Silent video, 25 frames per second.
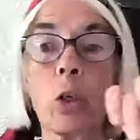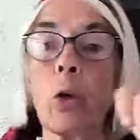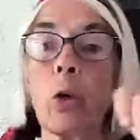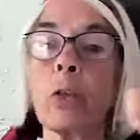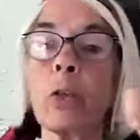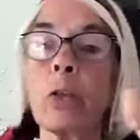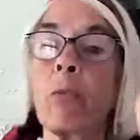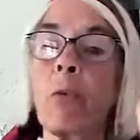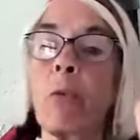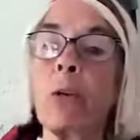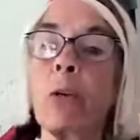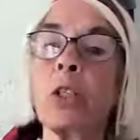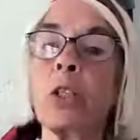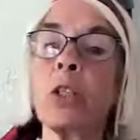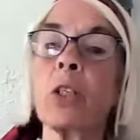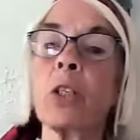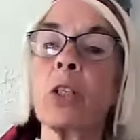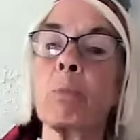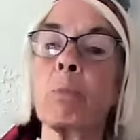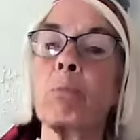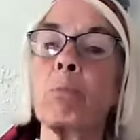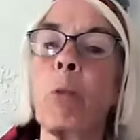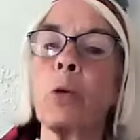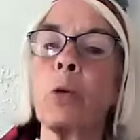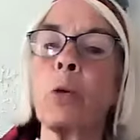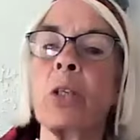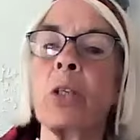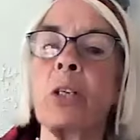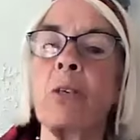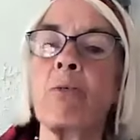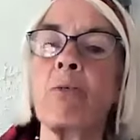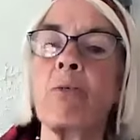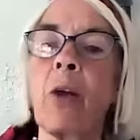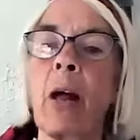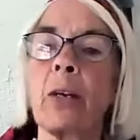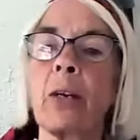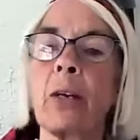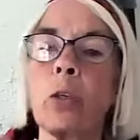got a very spotty
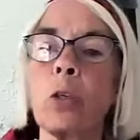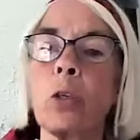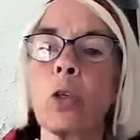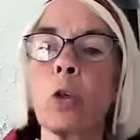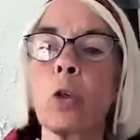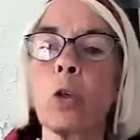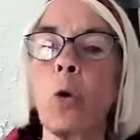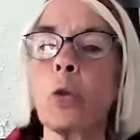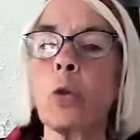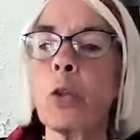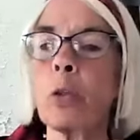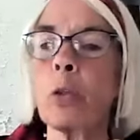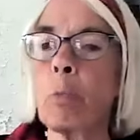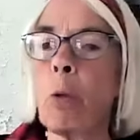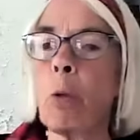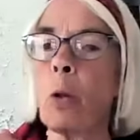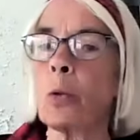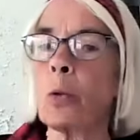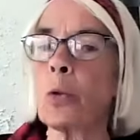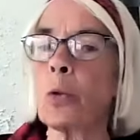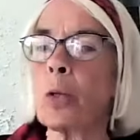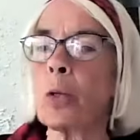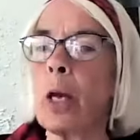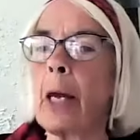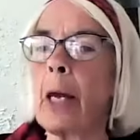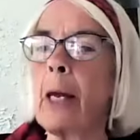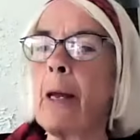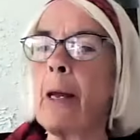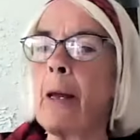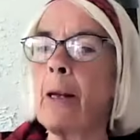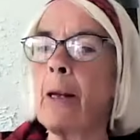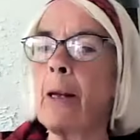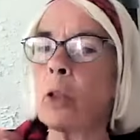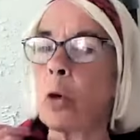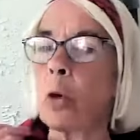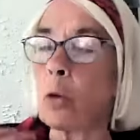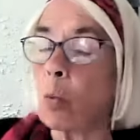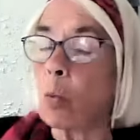front. It's got spots. It's
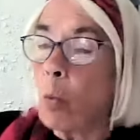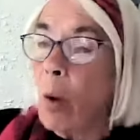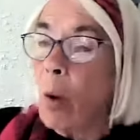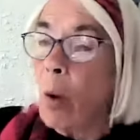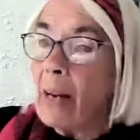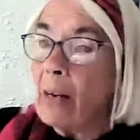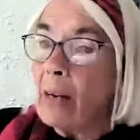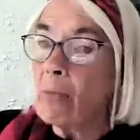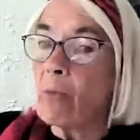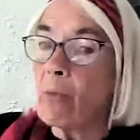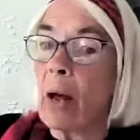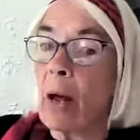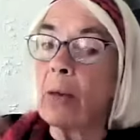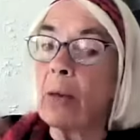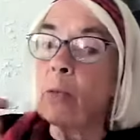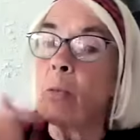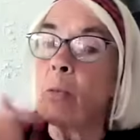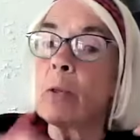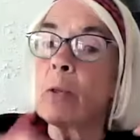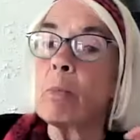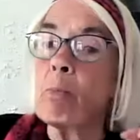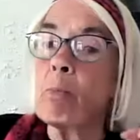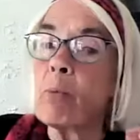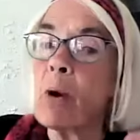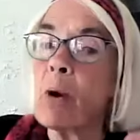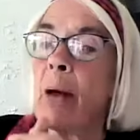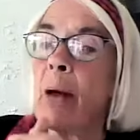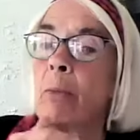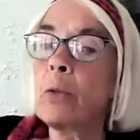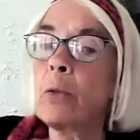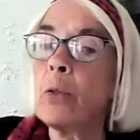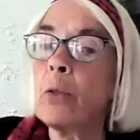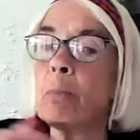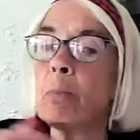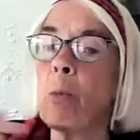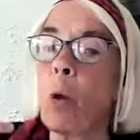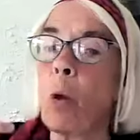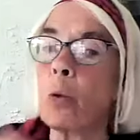got a white front with brown
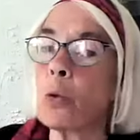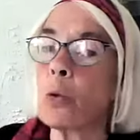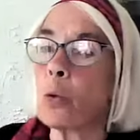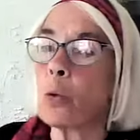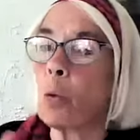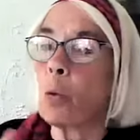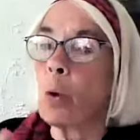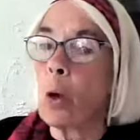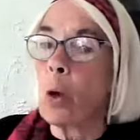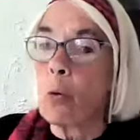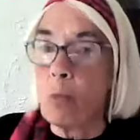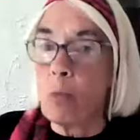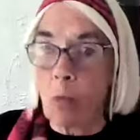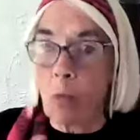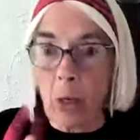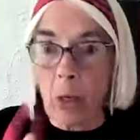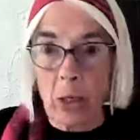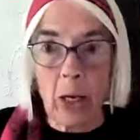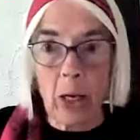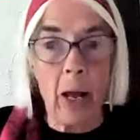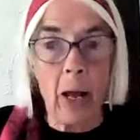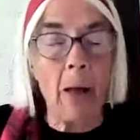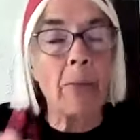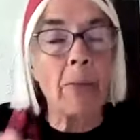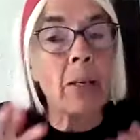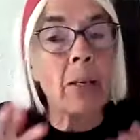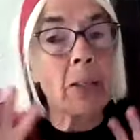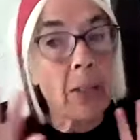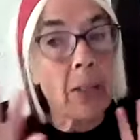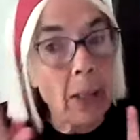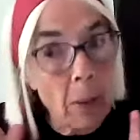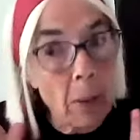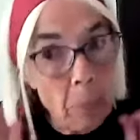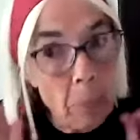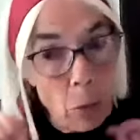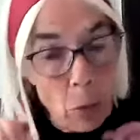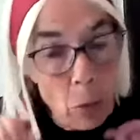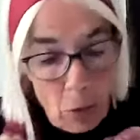spots all over it, and they sing
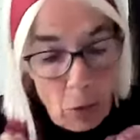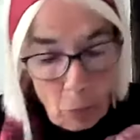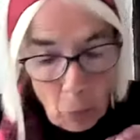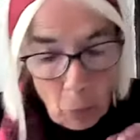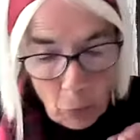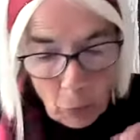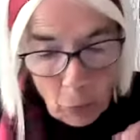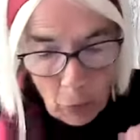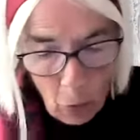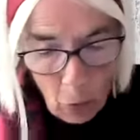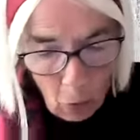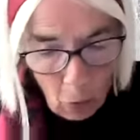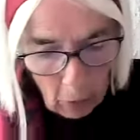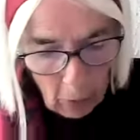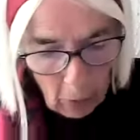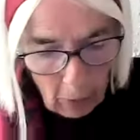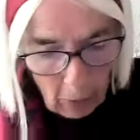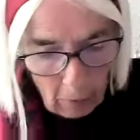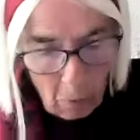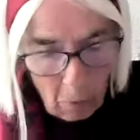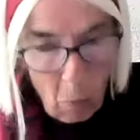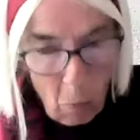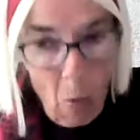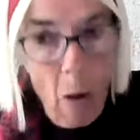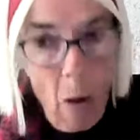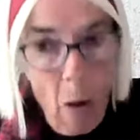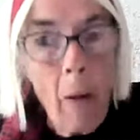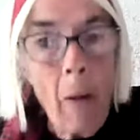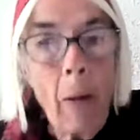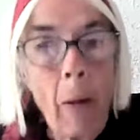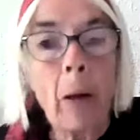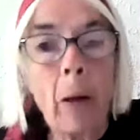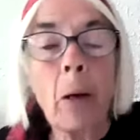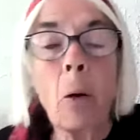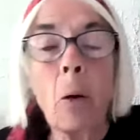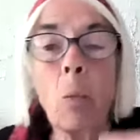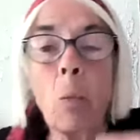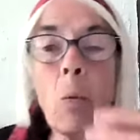a beautiful song.
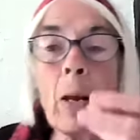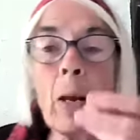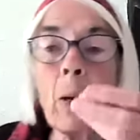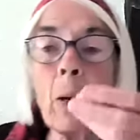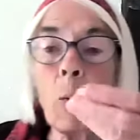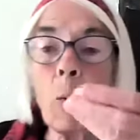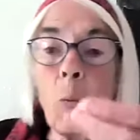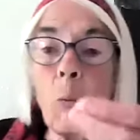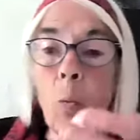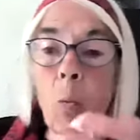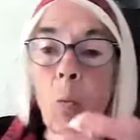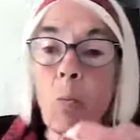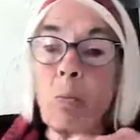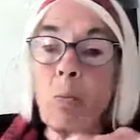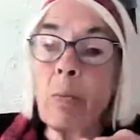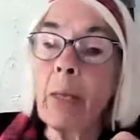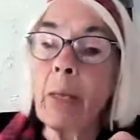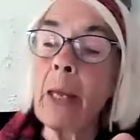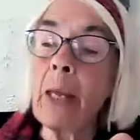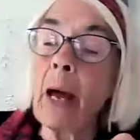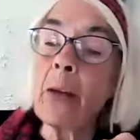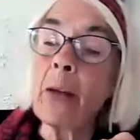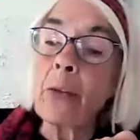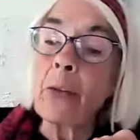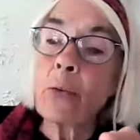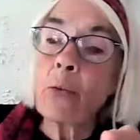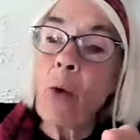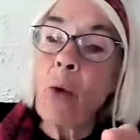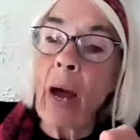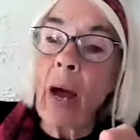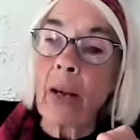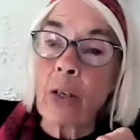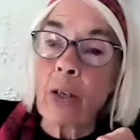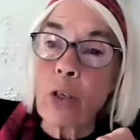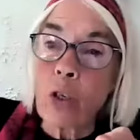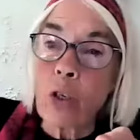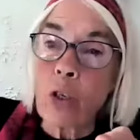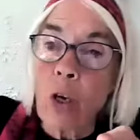Well, a
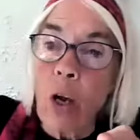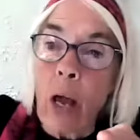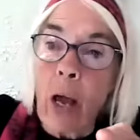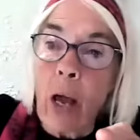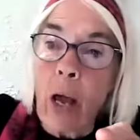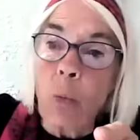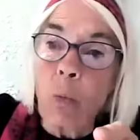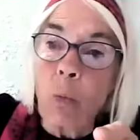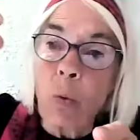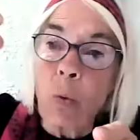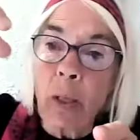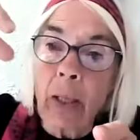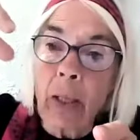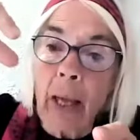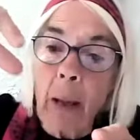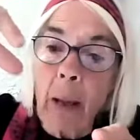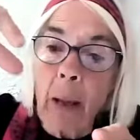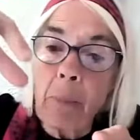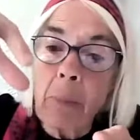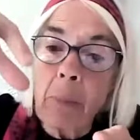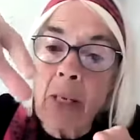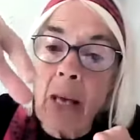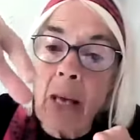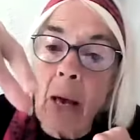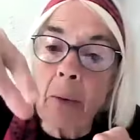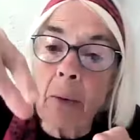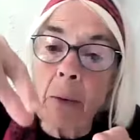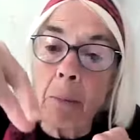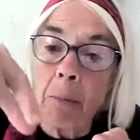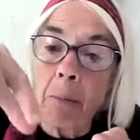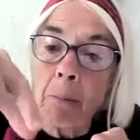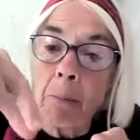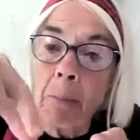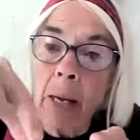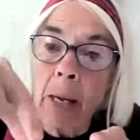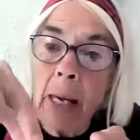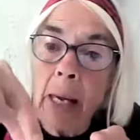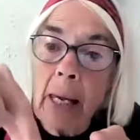thrush will come down and
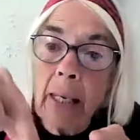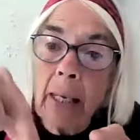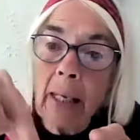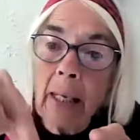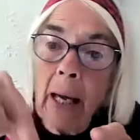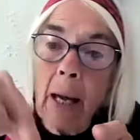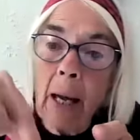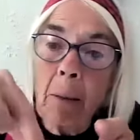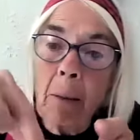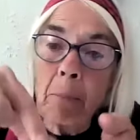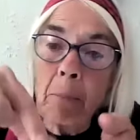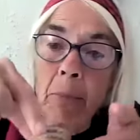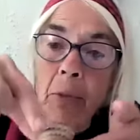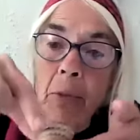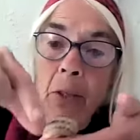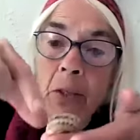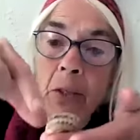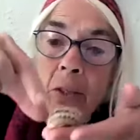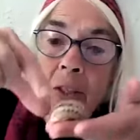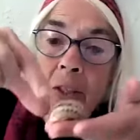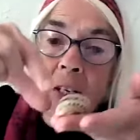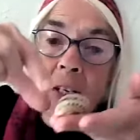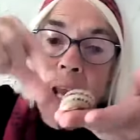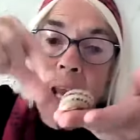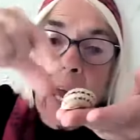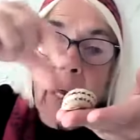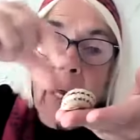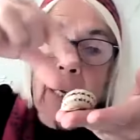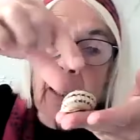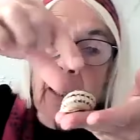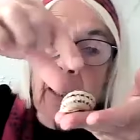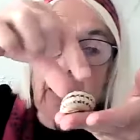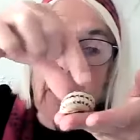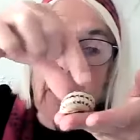pick up the snail